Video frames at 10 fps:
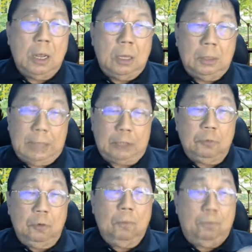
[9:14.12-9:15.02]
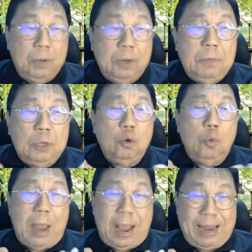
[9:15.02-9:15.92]
That's built me to
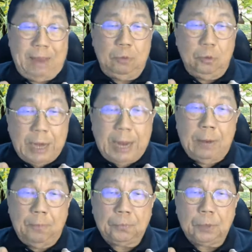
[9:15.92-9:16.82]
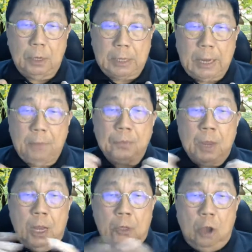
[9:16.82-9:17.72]
where I am today. Okay.
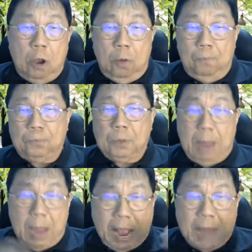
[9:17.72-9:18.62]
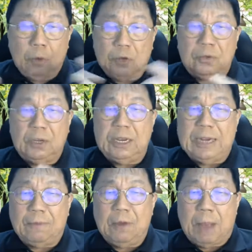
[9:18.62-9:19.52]
So my heart was still in
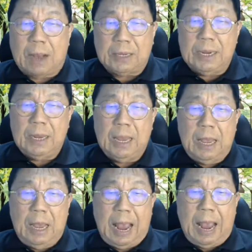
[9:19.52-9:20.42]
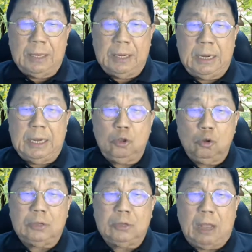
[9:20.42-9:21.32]
network marketing. And in
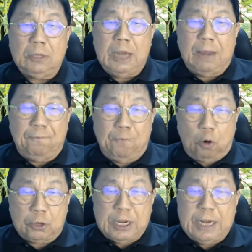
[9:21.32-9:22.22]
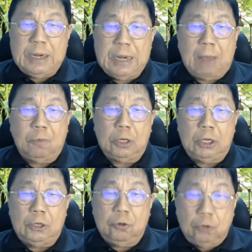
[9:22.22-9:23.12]
2014, I was
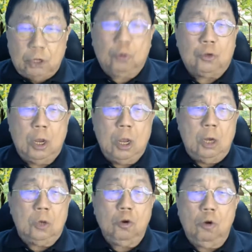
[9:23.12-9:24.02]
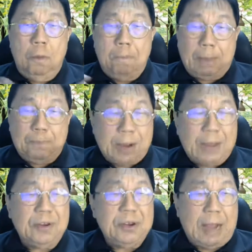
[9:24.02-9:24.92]
introduced to my
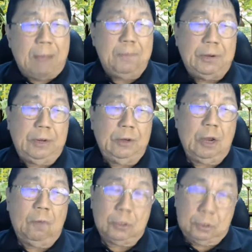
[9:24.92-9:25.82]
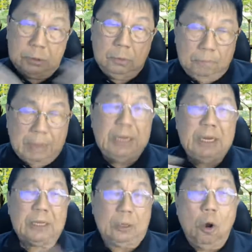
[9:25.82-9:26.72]
present company. That was many
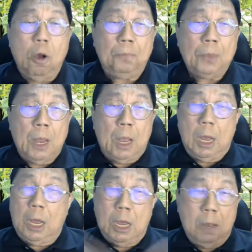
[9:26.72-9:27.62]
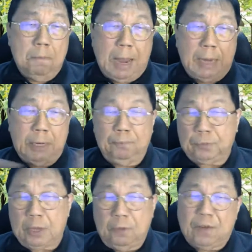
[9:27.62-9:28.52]
years ago. My
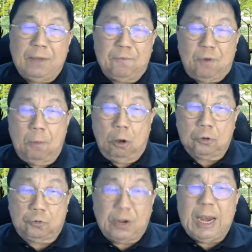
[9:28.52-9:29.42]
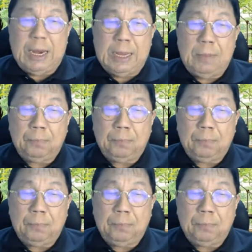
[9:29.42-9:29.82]
friend from Australia,